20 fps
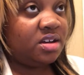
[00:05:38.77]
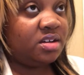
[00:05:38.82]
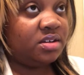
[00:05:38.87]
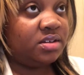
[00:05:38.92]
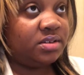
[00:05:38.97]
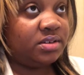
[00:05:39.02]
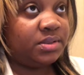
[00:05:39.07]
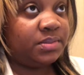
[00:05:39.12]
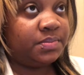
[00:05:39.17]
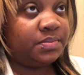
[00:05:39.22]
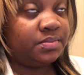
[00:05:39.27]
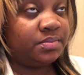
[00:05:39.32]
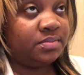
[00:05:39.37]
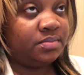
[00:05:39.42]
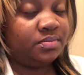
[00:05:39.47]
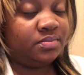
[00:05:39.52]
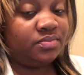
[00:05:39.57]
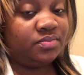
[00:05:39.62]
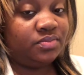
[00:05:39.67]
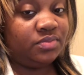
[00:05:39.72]

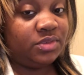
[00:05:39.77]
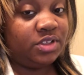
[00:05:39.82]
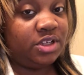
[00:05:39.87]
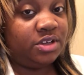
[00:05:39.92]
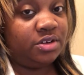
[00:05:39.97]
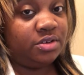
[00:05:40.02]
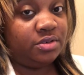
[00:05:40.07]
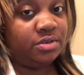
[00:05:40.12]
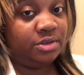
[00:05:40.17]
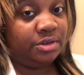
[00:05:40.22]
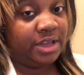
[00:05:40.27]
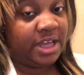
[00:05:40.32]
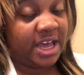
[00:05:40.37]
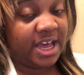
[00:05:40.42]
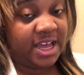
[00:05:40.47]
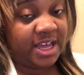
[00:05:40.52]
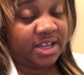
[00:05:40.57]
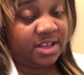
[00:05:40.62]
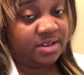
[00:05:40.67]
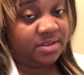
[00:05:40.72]
you do
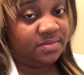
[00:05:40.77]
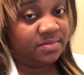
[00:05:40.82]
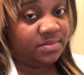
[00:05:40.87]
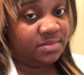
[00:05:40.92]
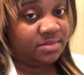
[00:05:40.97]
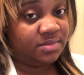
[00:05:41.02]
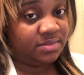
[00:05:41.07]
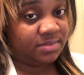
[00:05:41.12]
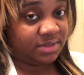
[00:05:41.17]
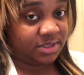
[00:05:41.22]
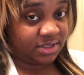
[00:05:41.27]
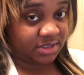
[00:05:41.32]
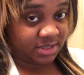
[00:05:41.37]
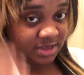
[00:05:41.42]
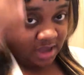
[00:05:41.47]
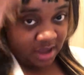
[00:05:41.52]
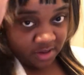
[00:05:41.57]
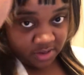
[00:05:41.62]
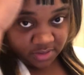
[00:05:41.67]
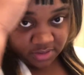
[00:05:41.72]
games,
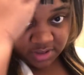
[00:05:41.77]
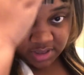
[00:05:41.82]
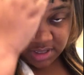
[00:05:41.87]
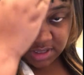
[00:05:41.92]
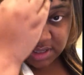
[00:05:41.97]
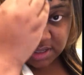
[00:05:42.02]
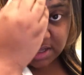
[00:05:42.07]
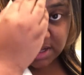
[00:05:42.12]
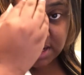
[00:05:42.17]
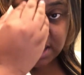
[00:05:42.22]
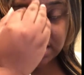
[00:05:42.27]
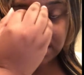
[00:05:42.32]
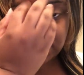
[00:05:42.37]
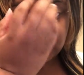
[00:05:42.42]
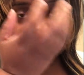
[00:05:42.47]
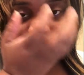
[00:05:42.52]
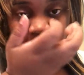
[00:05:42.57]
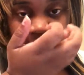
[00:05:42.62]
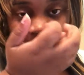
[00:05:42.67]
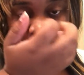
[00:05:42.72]
coding, and all
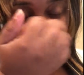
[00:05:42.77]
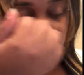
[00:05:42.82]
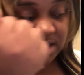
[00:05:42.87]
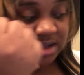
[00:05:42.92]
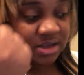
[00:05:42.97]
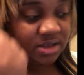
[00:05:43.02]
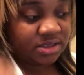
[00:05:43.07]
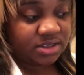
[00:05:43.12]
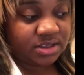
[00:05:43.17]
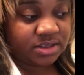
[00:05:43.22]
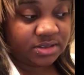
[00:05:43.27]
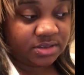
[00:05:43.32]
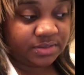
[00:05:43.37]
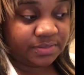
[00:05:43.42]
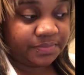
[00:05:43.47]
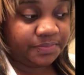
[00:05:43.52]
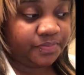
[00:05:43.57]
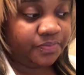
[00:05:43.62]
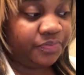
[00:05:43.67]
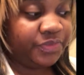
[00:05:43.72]
of that. So,
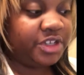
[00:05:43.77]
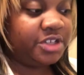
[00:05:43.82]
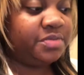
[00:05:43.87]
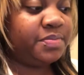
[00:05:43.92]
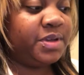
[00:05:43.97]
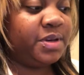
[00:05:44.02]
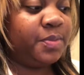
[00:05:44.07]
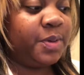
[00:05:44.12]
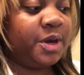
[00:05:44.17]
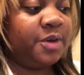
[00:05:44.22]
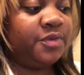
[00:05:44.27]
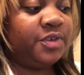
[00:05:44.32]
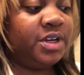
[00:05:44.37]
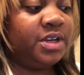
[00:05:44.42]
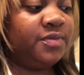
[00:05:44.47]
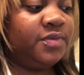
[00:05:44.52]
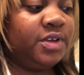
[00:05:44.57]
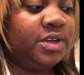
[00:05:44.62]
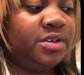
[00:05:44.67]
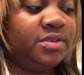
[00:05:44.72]
this would be the perfect
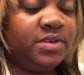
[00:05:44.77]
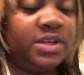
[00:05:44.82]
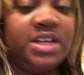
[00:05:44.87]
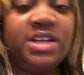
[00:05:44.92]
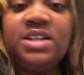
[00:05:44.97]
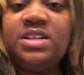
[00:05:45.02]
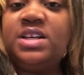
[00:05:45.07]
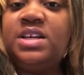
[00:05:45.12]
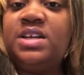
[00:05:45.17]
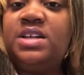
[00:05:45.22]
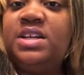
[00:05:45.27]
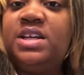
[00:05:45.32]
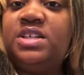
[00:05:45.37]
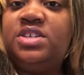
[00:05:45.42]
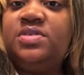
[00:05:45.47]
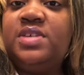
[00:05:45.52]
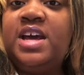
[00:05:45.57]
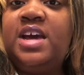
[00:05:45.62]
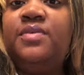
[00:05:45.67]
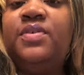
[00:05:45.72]
thing for you. Anything that
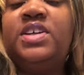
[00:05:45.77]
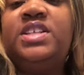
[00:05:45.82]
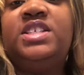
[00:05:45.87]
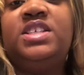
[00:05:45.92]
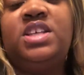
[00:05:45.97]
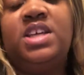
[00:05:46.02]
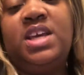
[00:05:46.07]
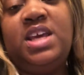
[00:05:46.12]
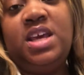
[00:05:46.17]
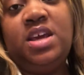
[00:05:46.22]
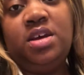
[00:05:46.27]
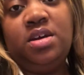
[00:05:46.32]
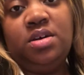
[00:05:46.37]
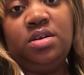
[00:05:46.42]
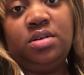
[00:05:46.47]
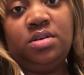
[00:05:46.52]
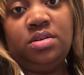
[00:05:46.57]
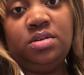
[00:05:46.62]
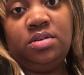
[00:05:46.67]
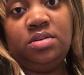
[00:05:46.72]
you have a
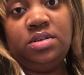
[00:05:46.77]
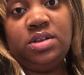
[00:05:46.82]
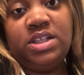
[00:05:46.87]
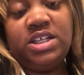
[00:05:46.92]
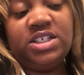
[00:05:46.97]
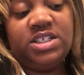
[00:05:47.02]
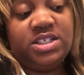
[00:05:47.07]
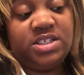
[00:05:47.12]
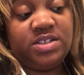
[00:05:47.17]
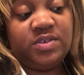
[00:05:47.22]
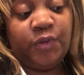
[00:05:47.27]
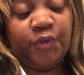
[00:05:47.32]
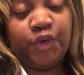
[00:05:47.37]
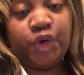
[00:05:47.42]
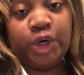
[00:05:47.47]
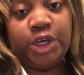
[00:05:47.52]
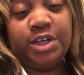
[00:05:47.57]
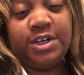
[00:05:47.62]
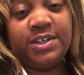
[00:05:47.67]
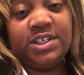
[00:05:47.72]
skill, this is
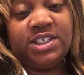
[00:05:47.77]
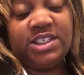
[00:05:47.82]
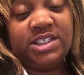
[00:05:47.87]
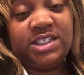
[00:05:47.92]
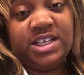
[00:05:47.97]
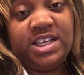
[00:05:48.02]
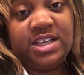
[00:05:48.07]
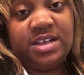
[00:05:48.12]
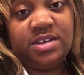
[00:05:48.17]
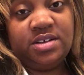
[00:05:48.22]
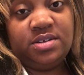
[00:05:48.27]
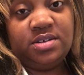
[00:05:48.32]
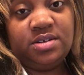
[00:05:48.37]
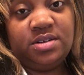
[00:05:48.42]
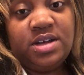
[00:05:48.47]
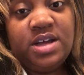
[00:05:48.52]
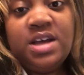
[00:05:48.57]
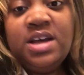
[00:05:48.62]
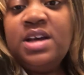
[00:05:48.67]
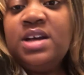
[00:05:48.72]
for your skill.
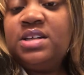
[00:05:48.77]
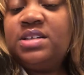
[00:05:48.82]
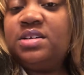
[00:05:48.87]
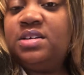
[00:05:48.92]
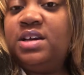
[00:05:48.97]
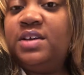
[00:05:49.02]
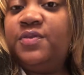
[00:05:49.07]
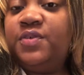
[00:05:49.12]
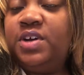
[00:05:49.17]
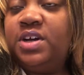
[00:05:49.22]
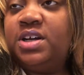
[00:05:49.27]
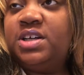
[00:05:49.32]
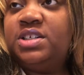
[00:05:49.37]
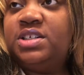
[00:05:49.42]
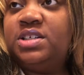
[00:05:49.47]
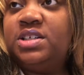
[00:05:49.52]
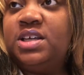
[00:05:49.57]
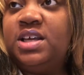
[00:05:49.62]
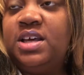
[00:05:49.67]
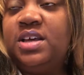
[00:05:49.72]
So, if your
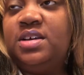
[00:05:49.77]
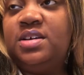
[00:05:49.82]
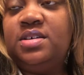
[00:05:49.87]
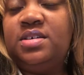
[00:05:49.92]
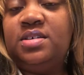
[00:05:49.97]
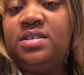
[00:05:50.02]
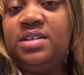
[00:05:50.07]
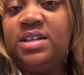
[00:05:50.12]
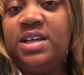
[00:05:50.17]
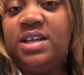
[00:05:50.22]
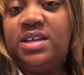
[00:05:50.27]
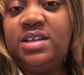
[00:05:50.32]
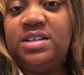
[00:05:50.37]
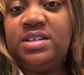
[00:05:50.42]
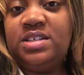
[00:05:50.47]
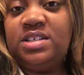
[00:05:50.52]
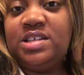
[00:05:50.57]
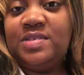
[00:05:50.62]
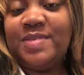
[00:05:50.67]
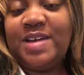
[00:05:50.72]
skill
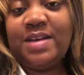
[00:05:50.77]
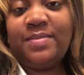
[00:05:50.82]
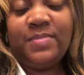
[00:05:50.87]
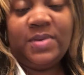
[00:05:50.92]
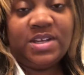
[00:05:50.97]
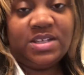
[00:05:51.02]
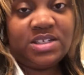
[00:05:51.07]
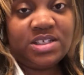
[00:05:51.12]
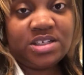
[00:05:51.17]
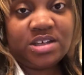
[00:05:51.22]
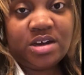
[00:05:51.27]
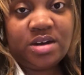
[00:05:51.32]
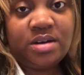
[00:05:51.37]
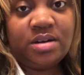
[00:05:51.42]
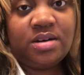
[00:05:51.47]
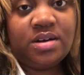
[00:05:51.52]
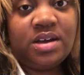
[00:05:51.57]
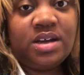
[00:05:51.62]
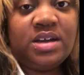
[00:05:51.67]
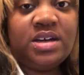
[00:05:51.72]
is to make business
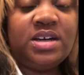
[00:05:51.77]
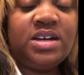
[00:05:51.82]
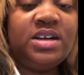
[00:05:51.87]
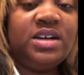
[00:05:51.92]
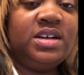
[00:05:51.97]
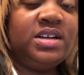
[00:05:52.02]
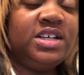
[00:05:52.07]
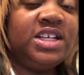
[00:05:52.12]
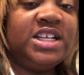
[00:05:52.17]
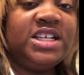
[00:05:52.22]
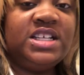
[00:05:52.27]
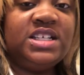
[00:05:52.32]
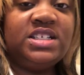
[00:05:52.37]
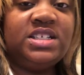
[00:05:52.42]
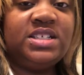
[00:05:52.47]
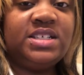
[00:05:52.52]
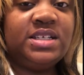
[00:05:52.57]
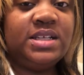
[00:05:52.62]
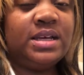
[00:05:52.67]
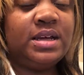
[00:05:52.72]
cards,